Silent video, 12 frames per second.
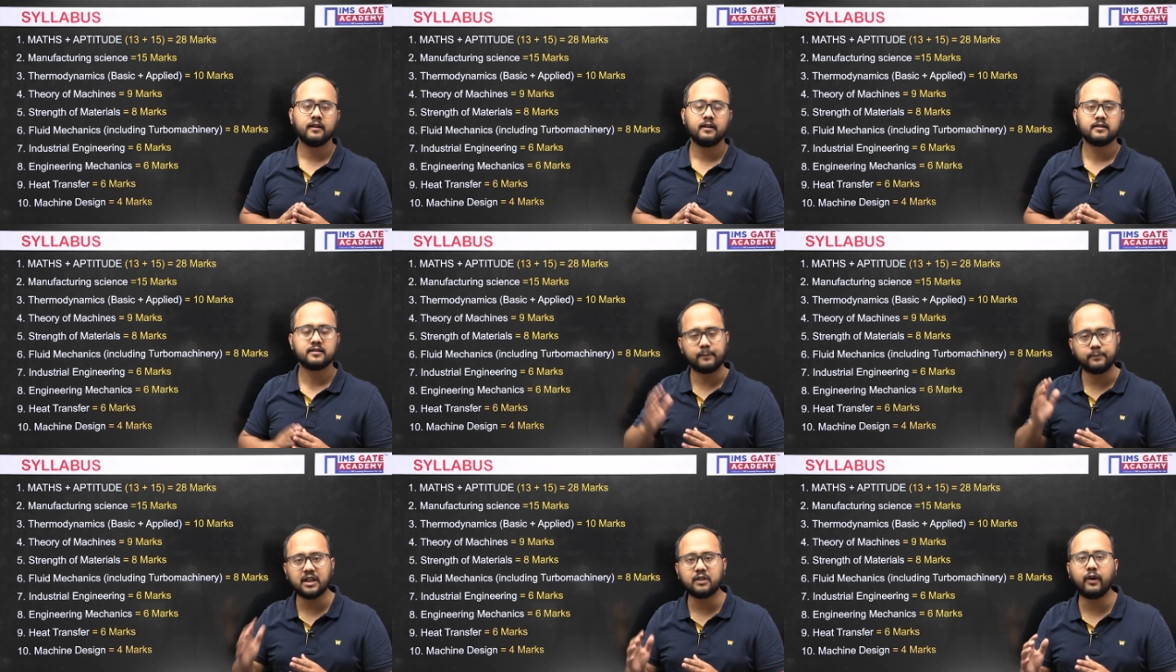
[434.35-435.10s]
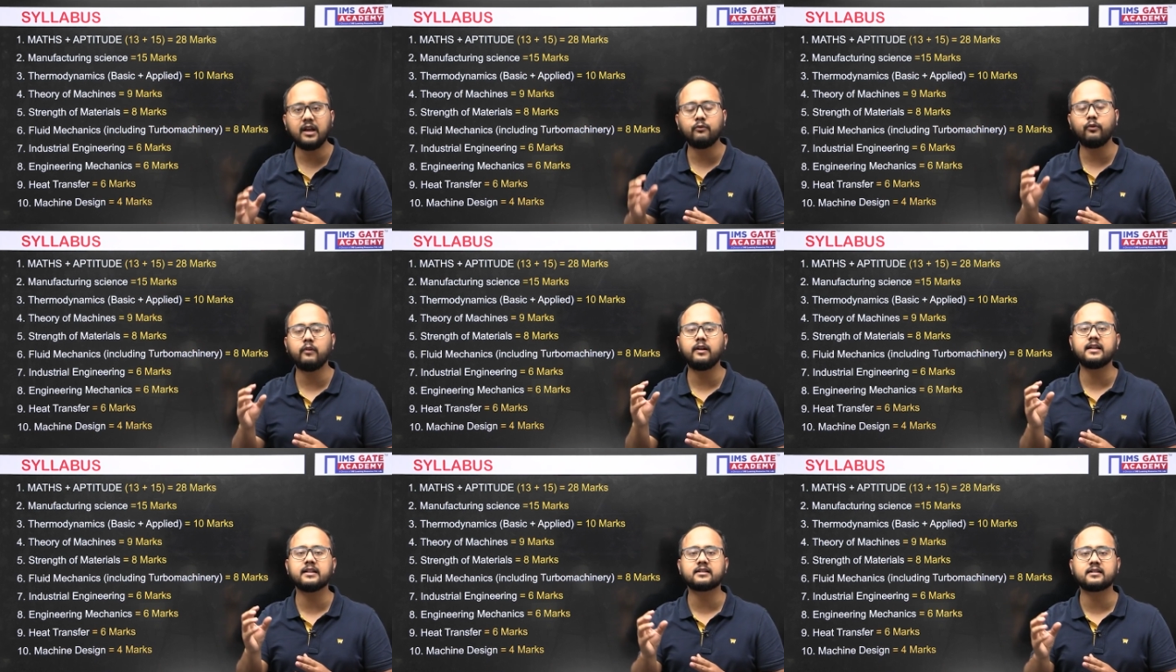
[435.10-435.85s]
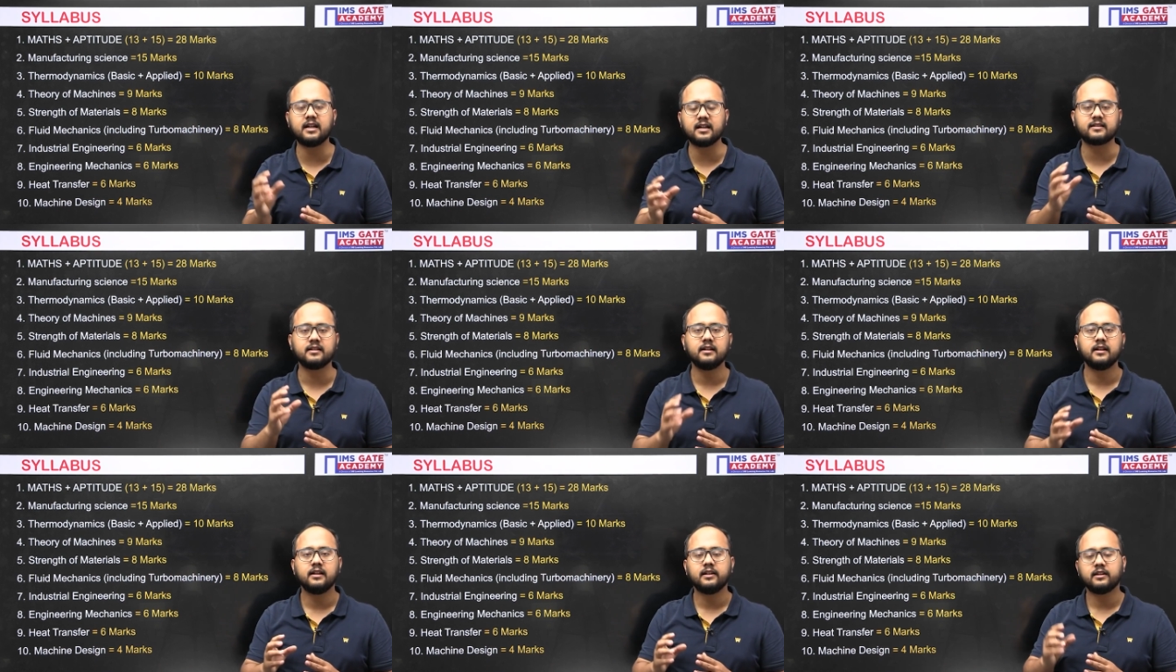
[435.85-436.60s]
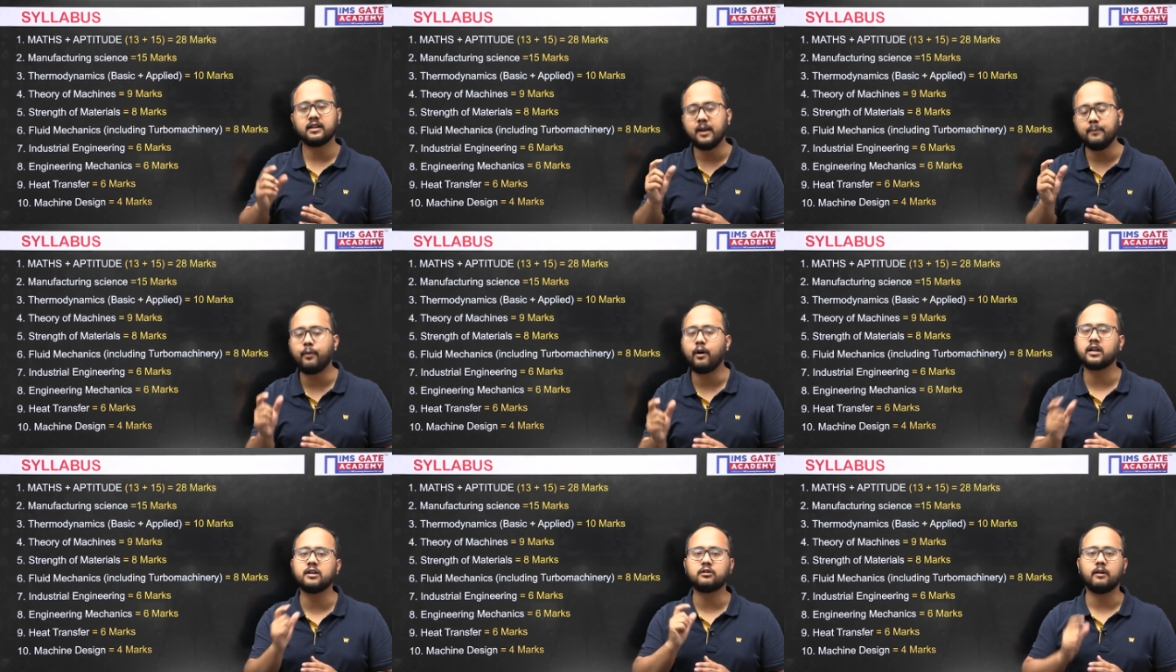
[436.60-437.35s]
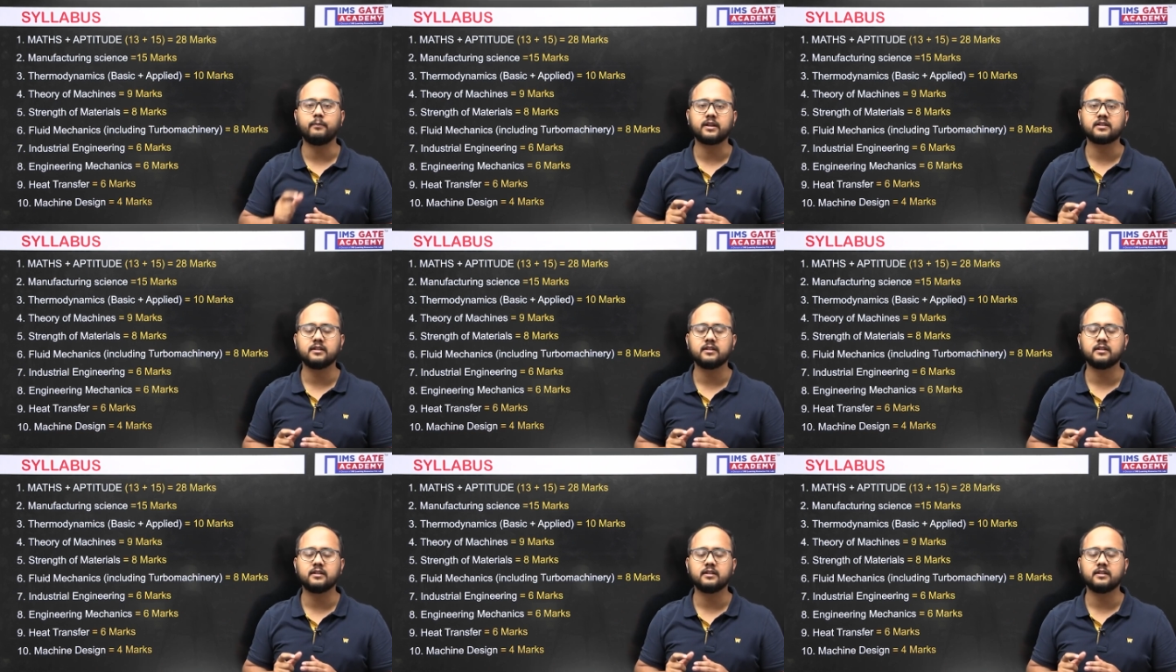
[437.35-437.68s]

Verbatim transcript: Subject while we will discuss the important topics,